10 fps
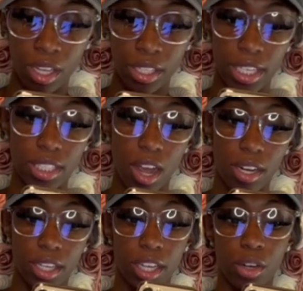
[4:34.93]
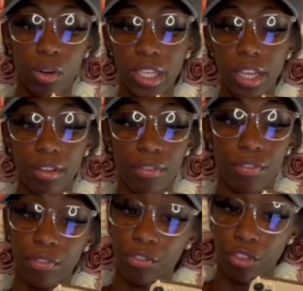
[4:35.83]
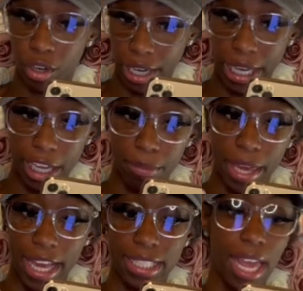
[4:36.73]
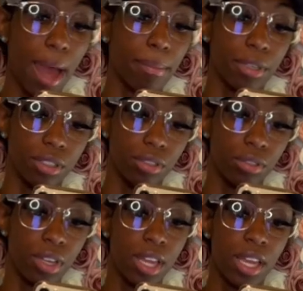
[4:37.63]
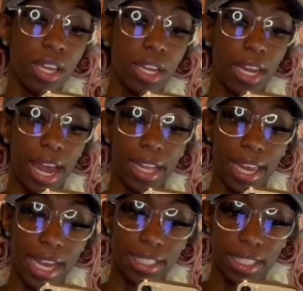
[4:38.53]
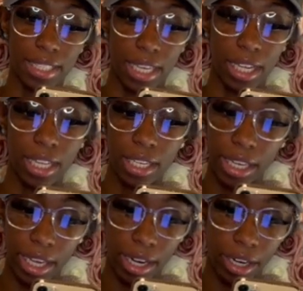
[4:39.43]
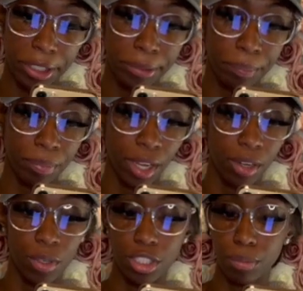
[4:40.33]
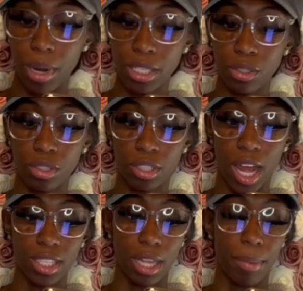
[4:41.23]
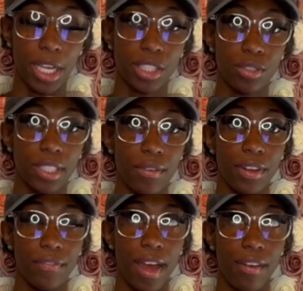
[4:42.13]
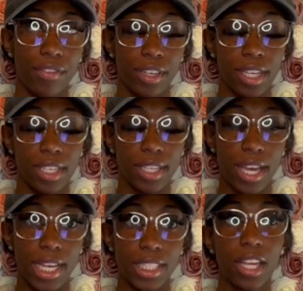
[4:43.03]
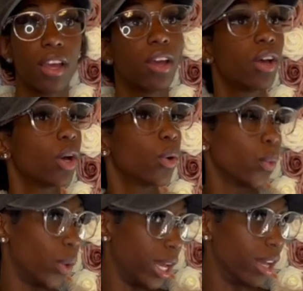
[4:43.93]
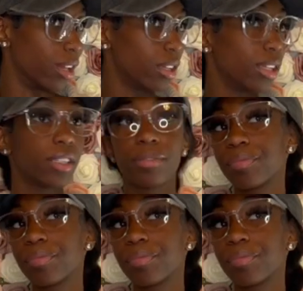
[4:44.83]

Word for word: these are the acrylic frame anti-blue light glasses in clear. Original price was three dollars. I paid two seventy five for these as well.